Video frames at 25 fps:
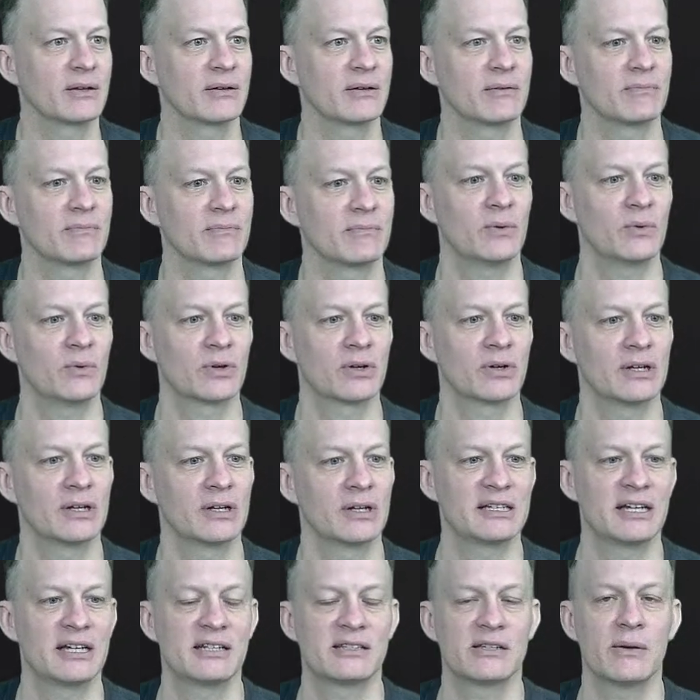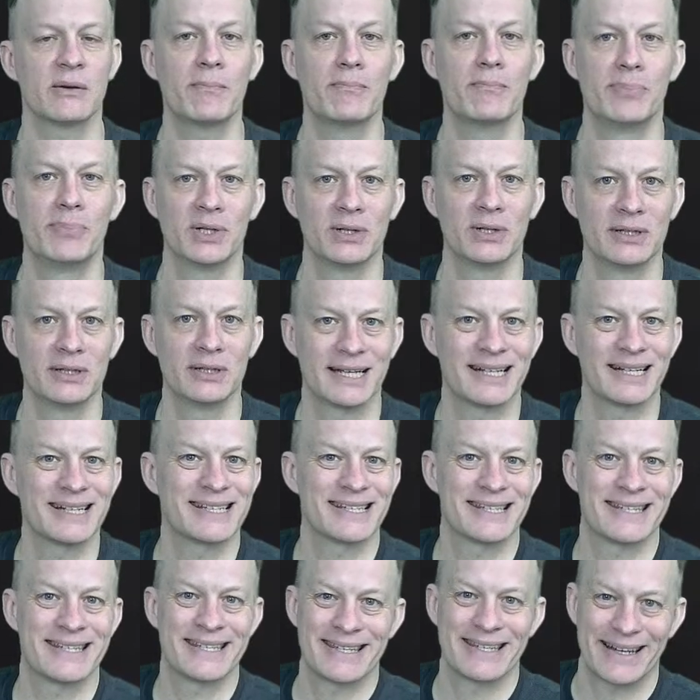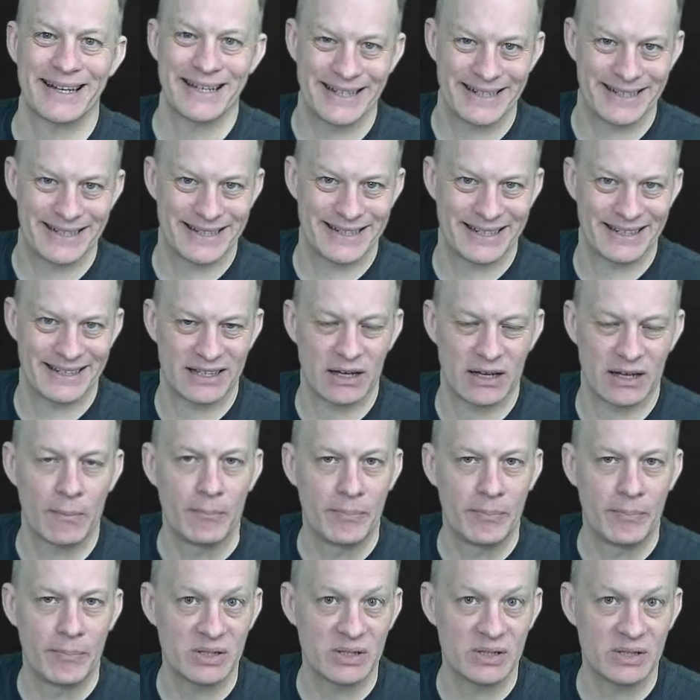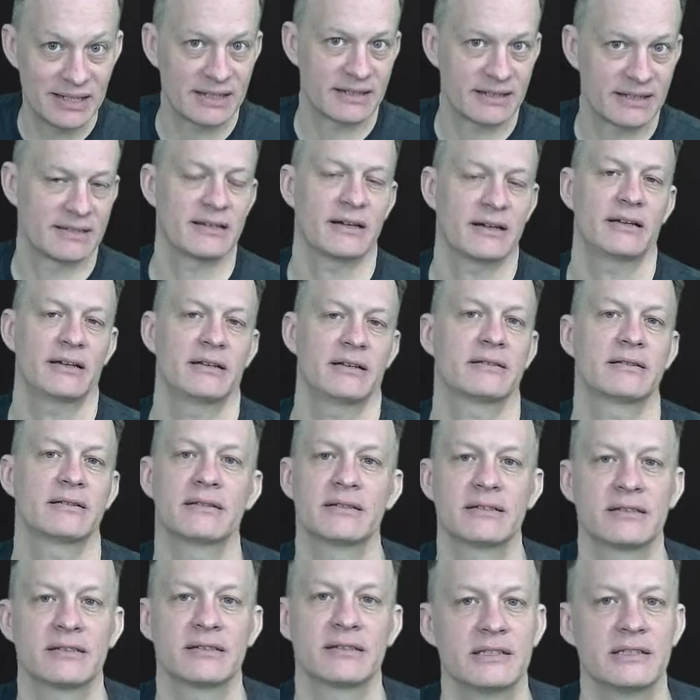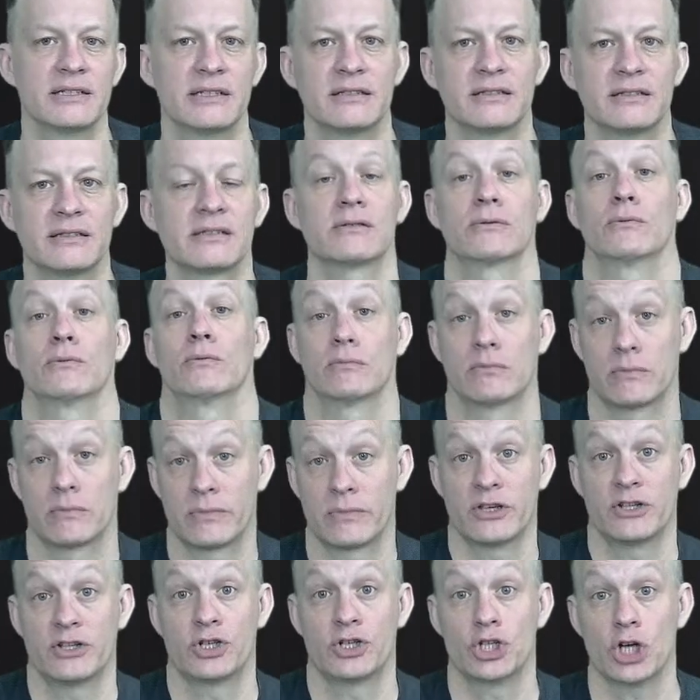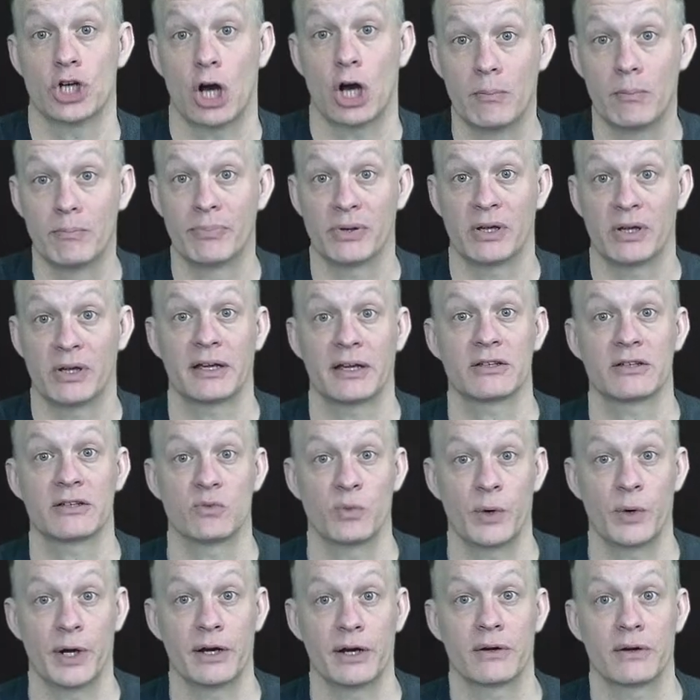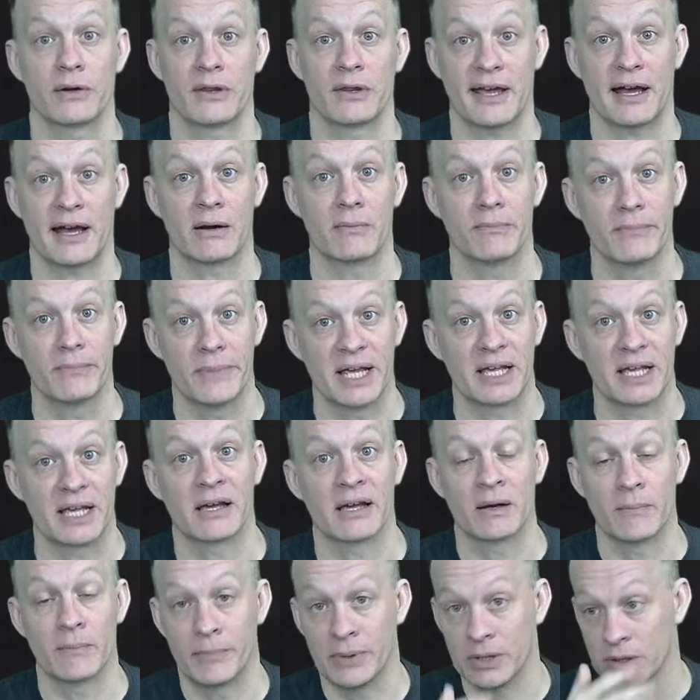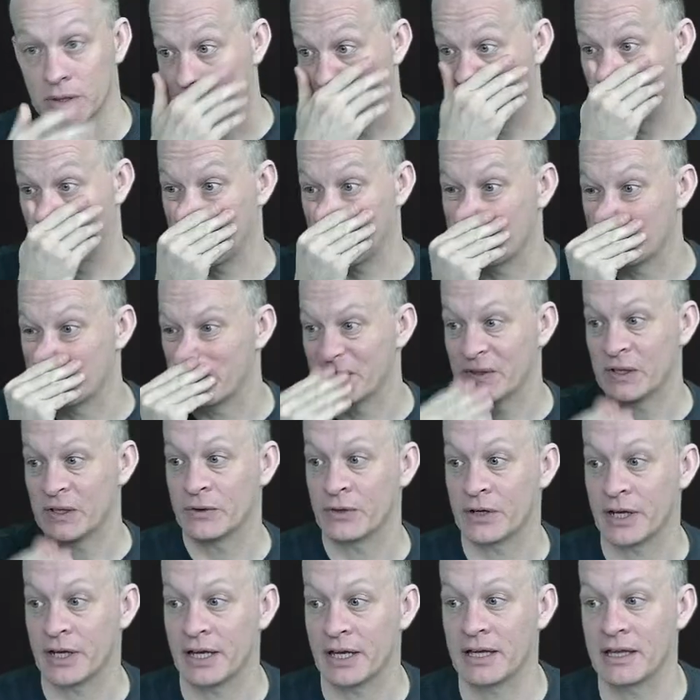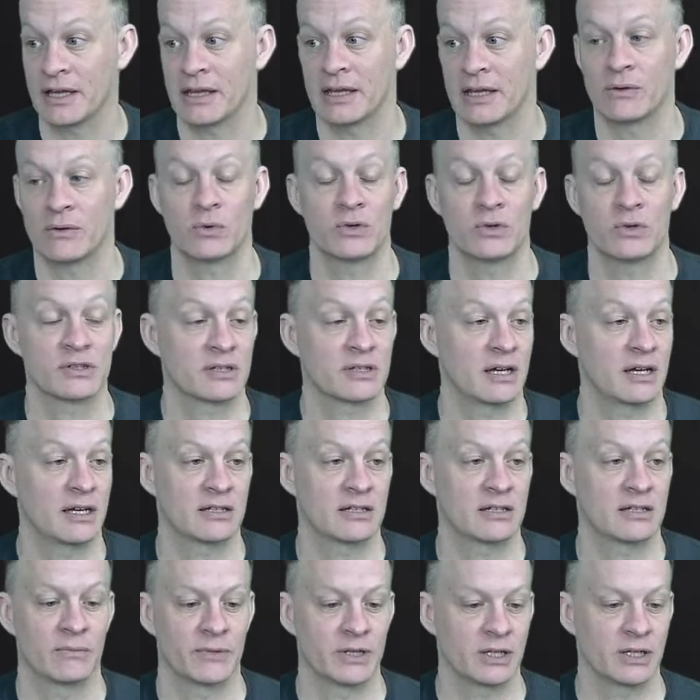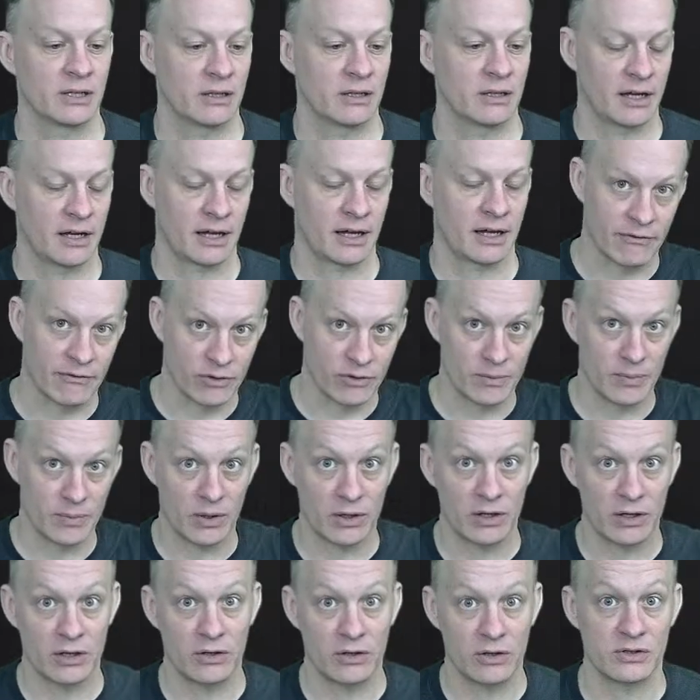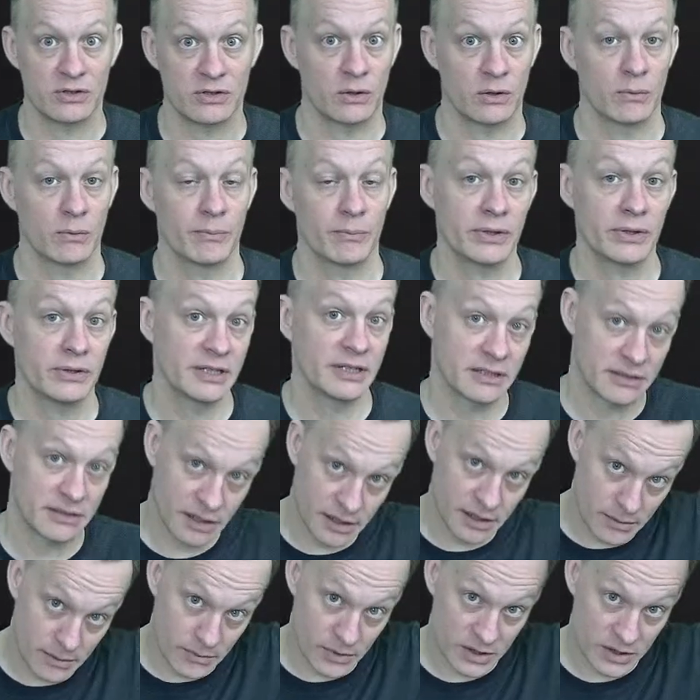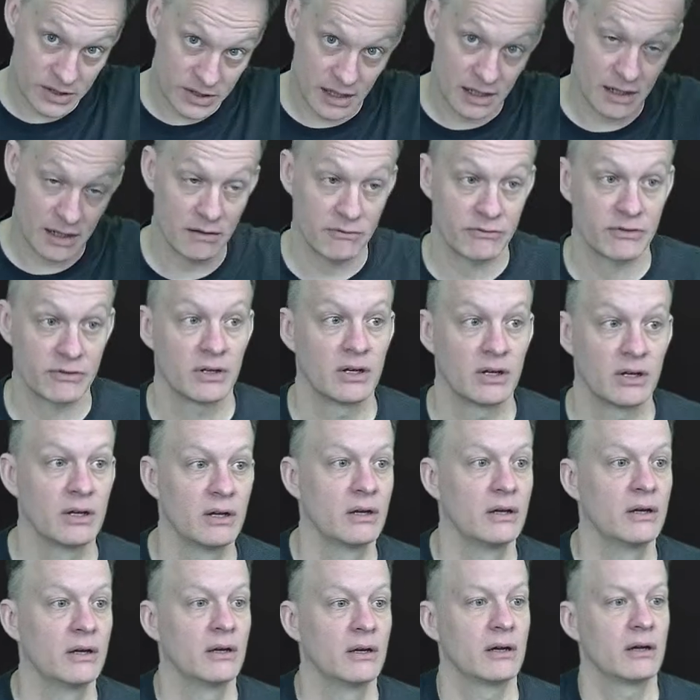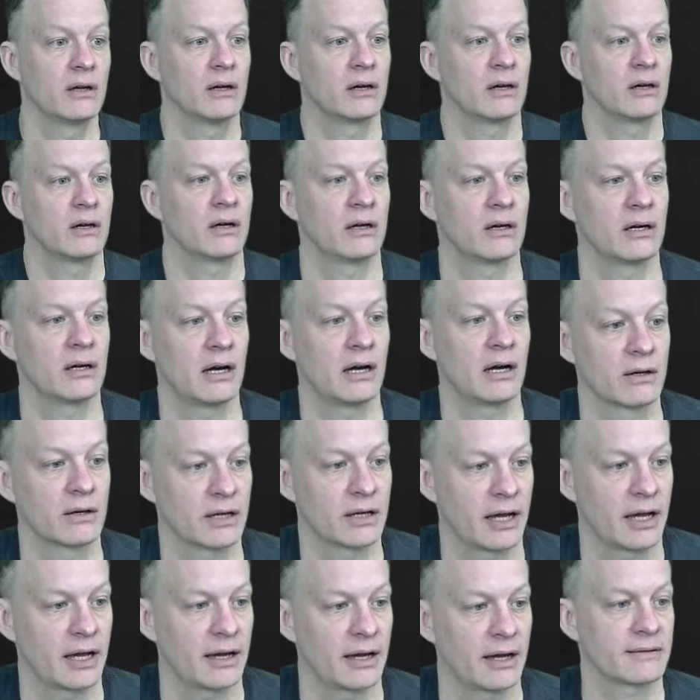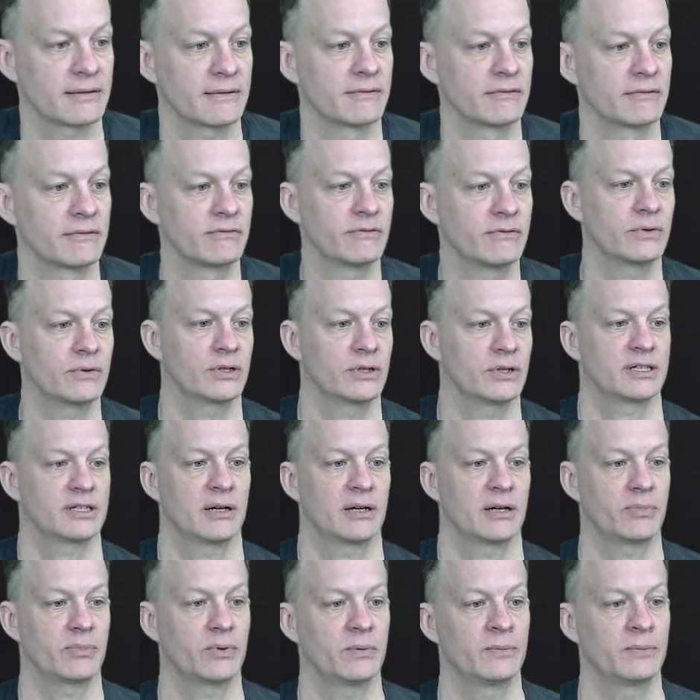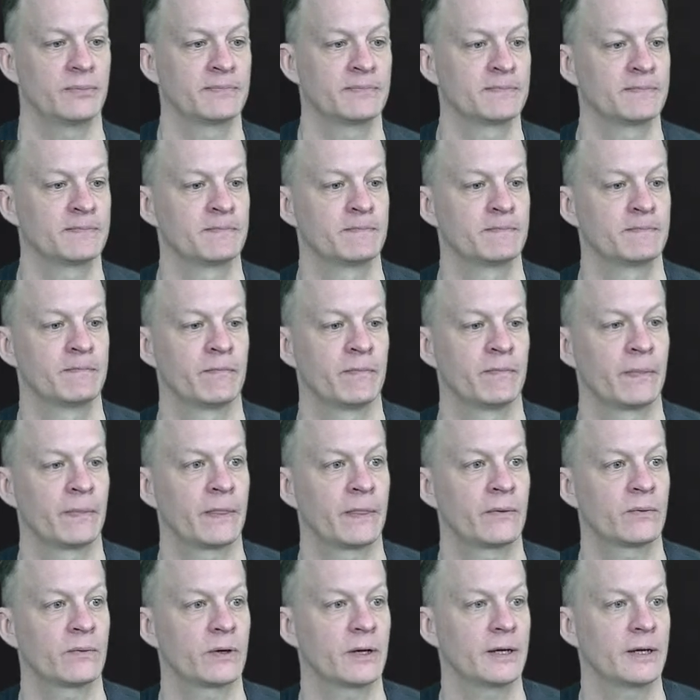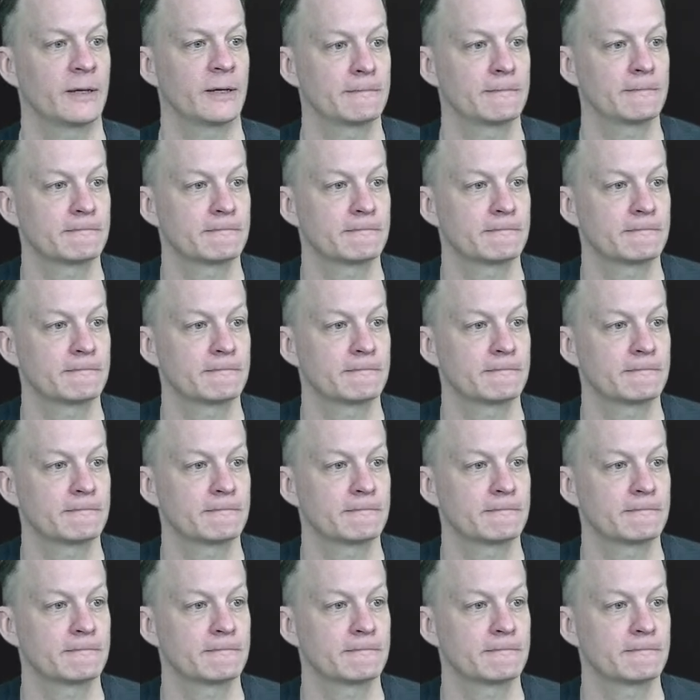But we're going to say it's a building site. A building site. This is the job place where they are making a building. Okay, and they will say something like, everybody who's on the building site must have a hard hat, for example. Okay.